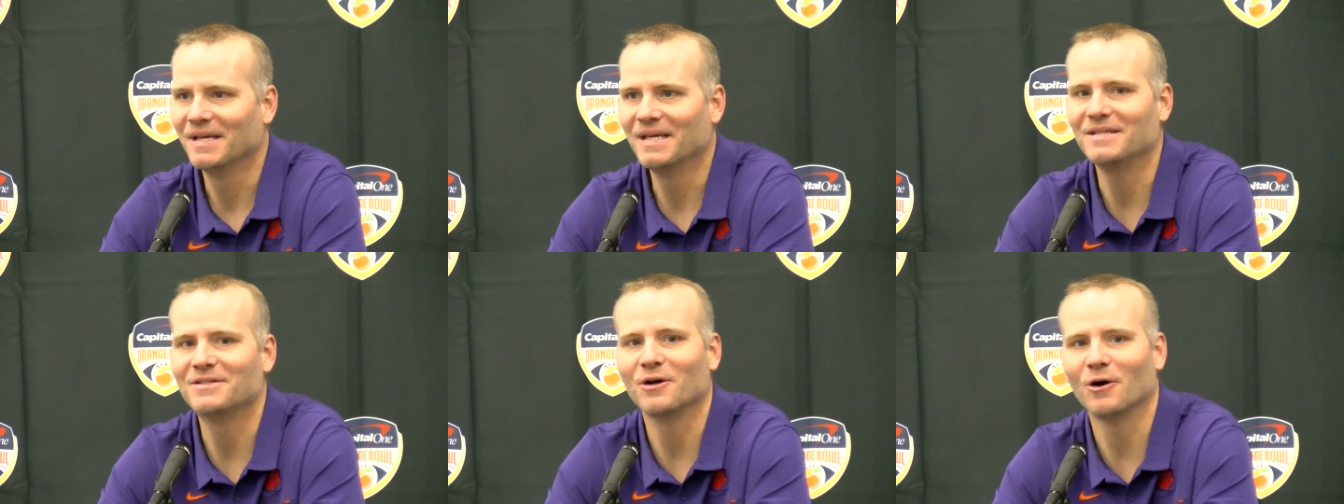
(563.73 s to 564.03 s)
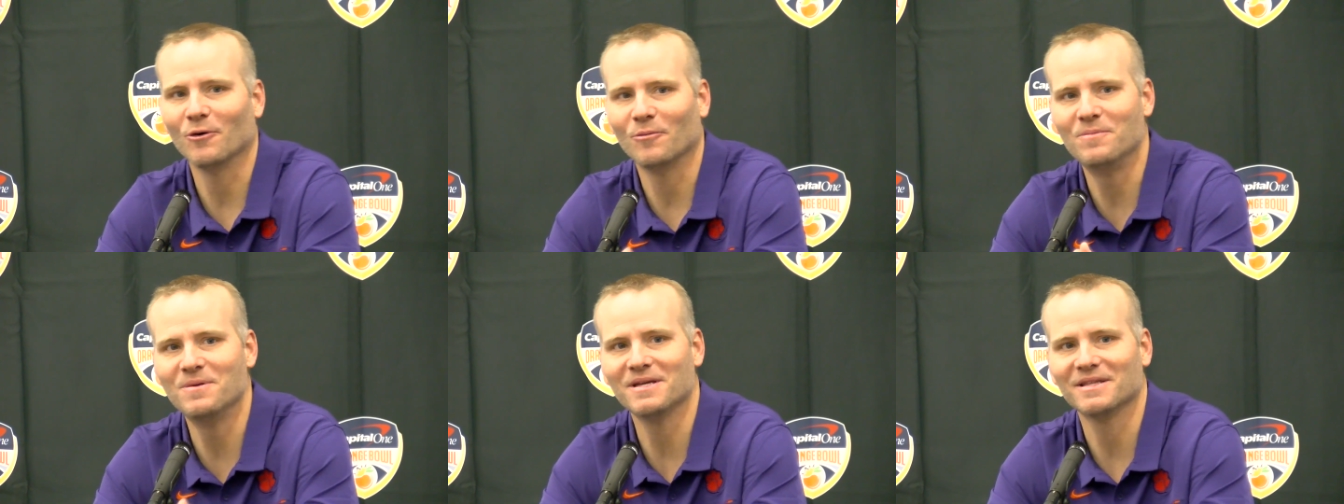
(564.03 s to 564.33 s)
He
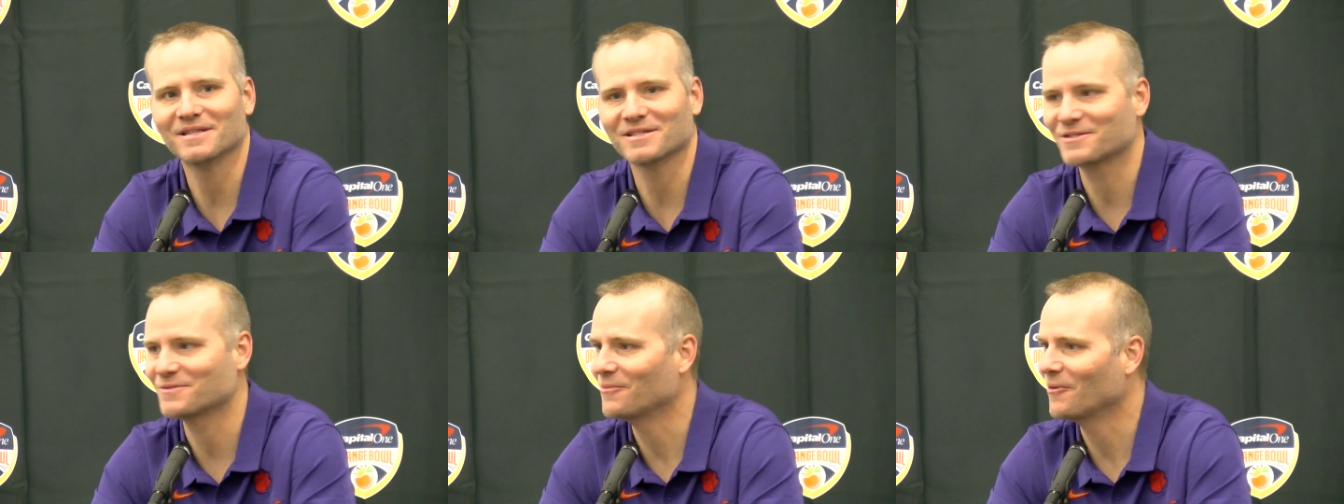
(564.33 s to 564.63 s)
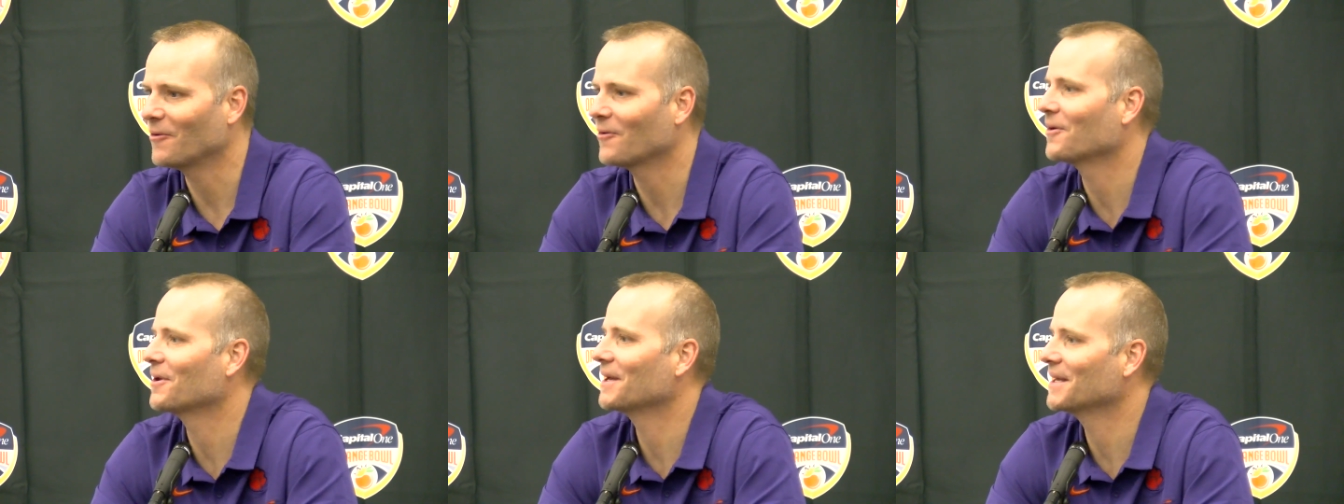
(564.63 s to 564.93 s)
told me this
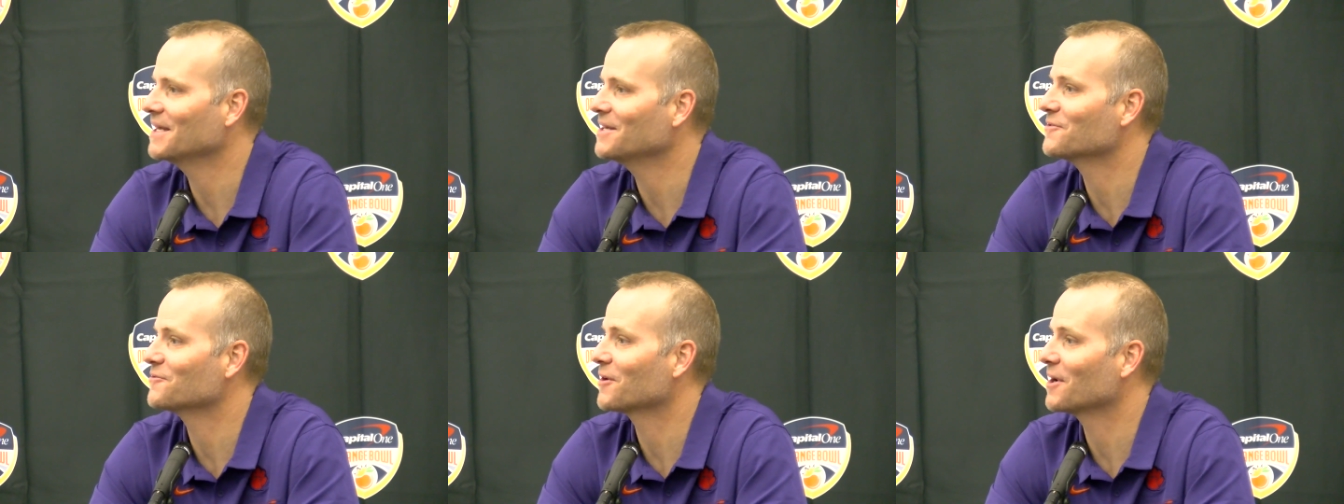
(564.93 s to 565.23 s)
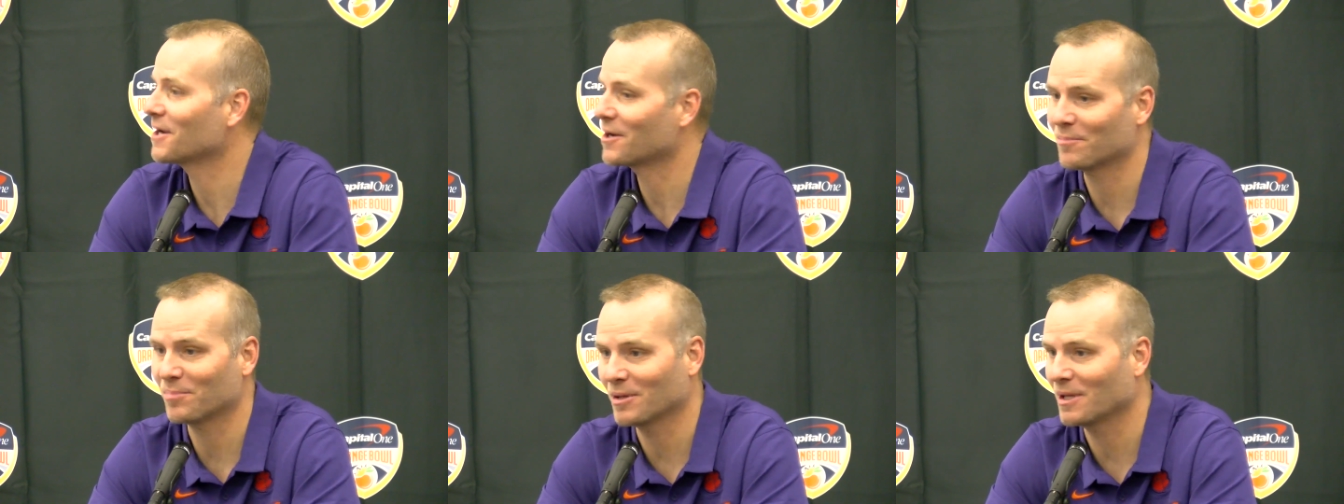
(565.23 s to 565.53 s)
morning he's
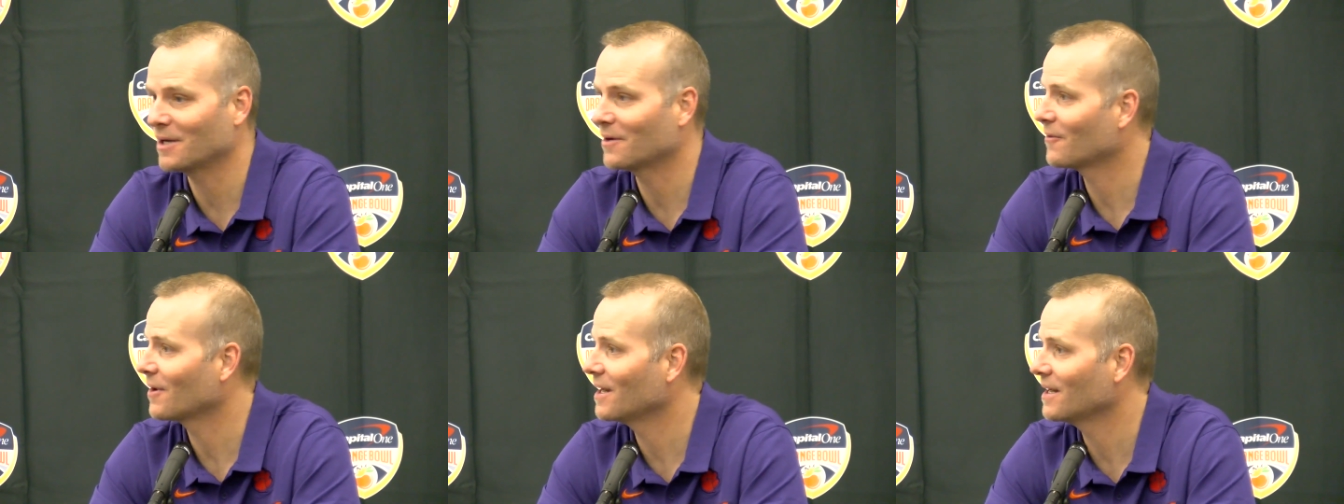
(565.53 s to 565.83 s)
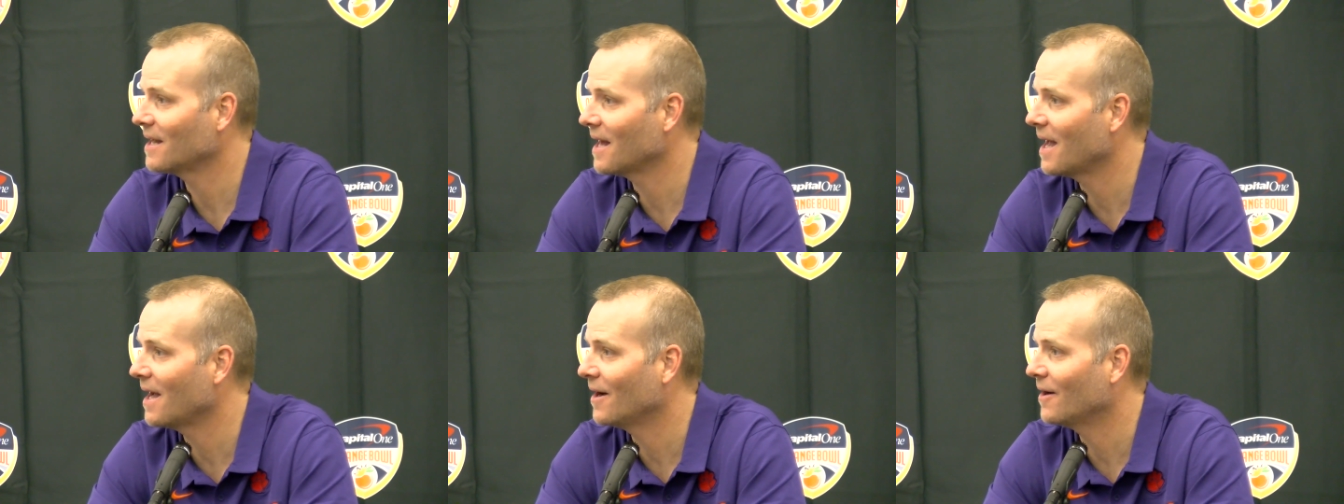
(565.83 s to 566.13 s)
ready to play
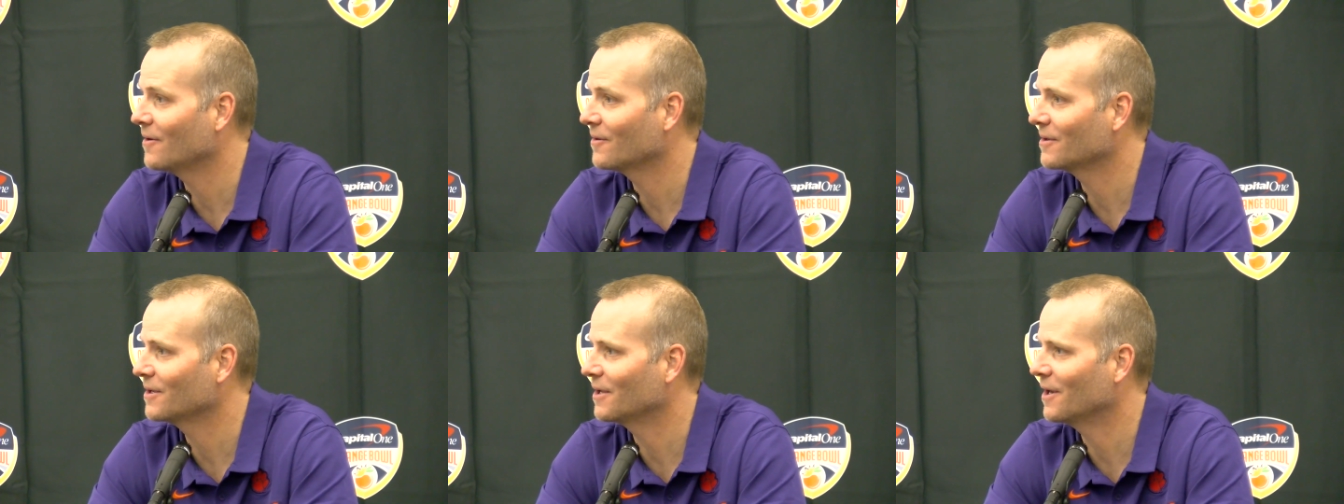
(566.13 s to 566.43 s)
right now,